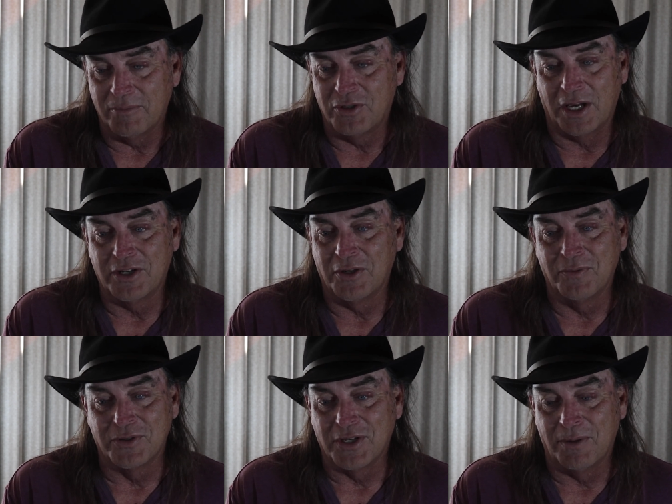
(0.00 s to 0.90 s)
Checked it
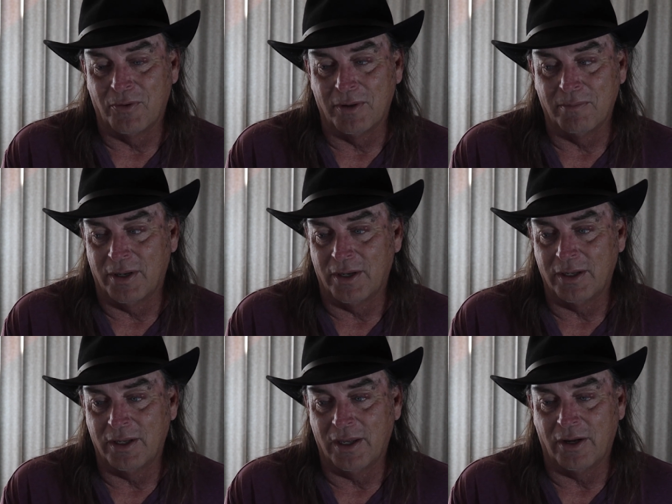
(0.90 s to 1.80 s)
with someone,
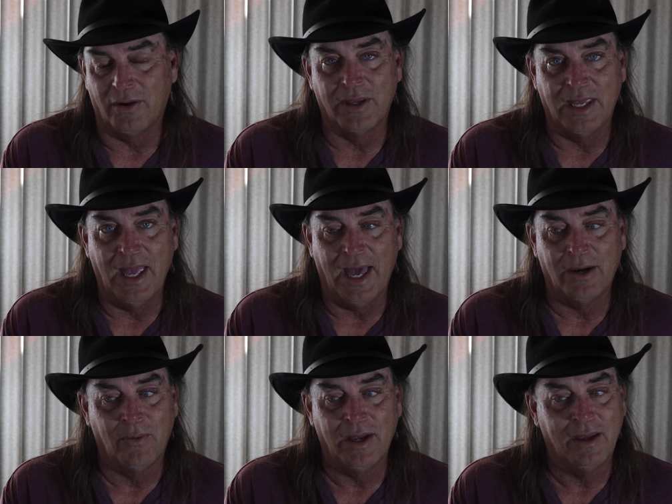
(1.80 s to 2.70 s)
but he had
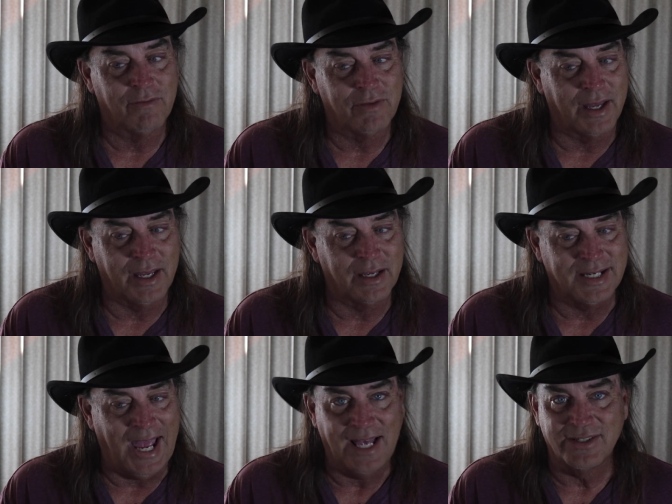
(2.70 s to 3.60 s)
a way of like
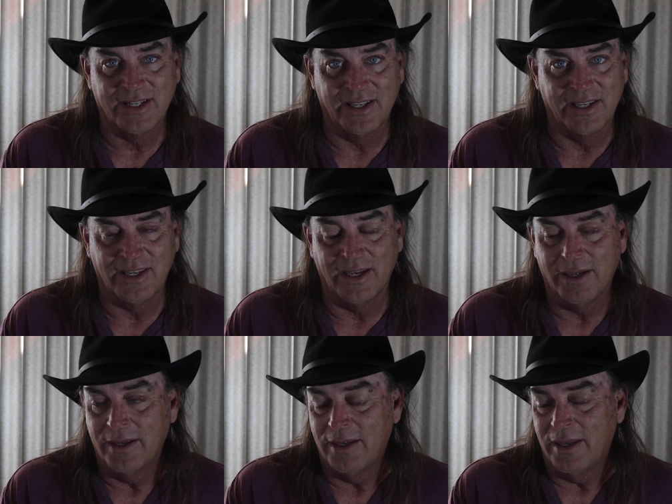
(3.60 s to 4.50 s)
dazzling you,
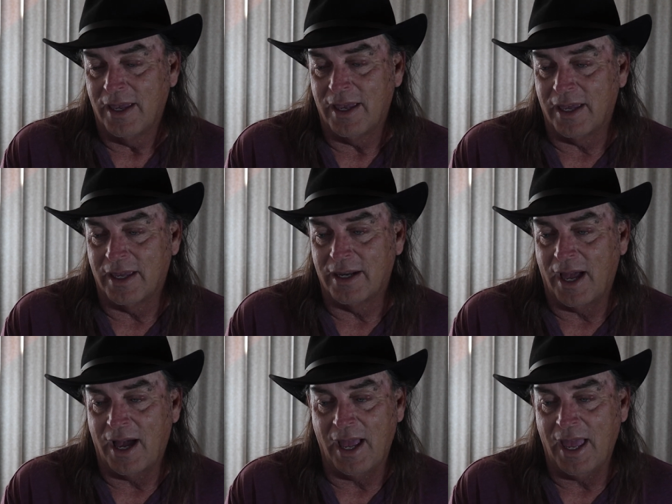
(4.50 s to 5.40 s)
and
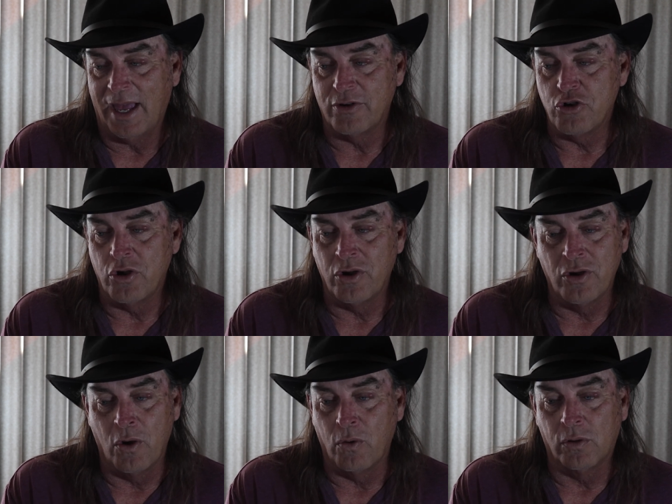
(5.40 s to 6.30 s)
I had
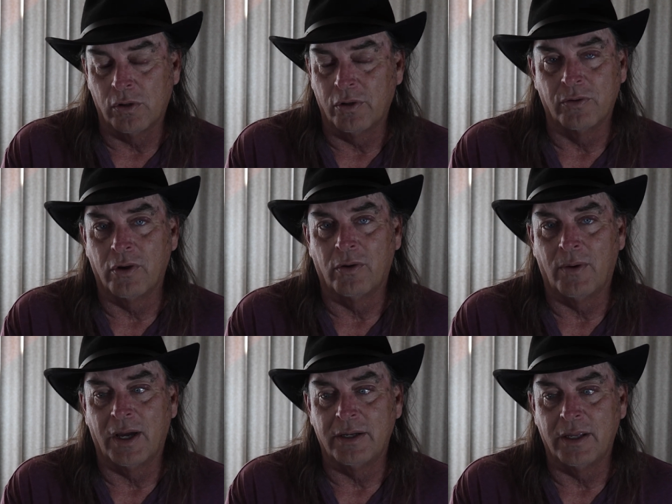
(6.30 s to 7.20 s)
no clue, no
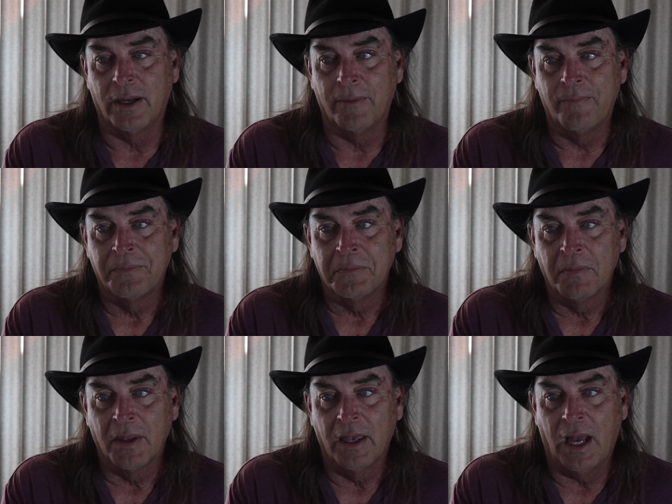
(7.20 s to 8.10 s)
idea.
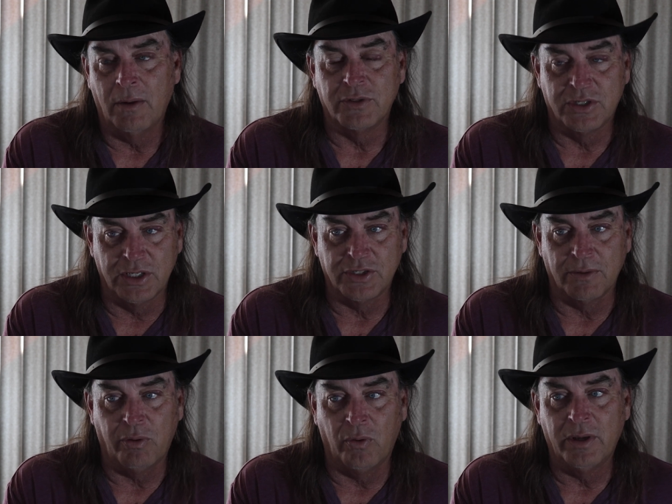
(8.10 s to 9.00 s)
I was
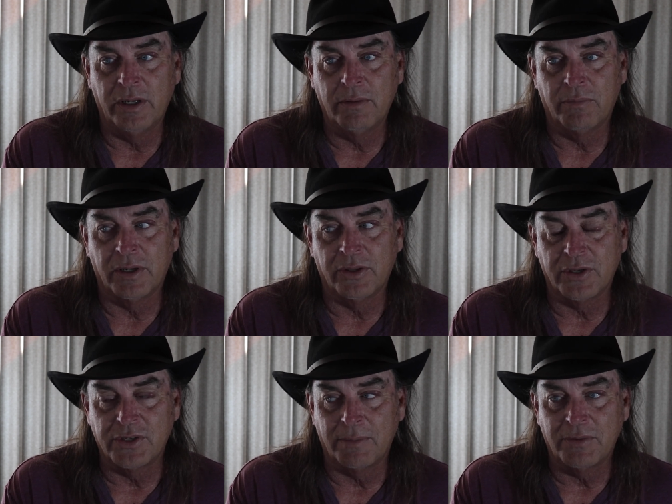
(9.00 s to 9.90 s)
disappointed, but at
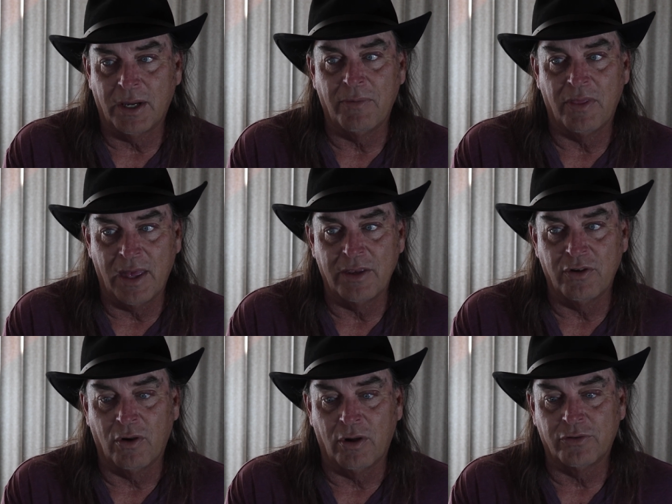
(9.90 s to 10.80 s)
the same time, then
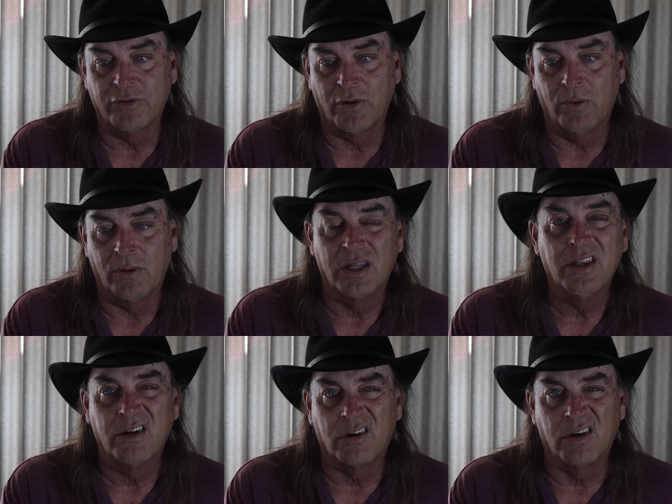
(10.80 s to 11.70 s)
you're also a
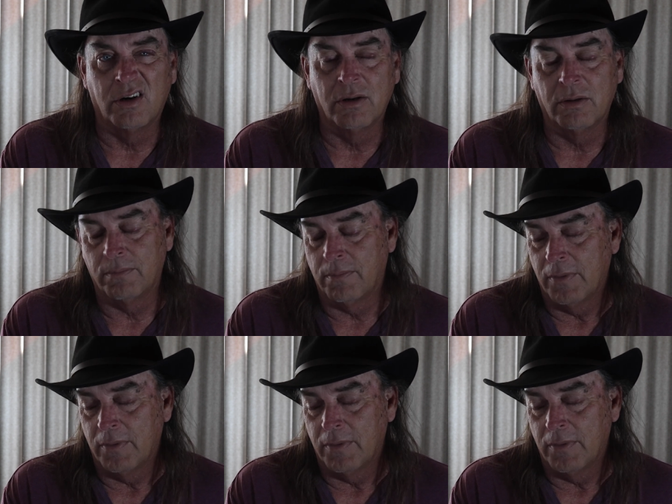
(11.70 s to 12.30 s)
little hurt,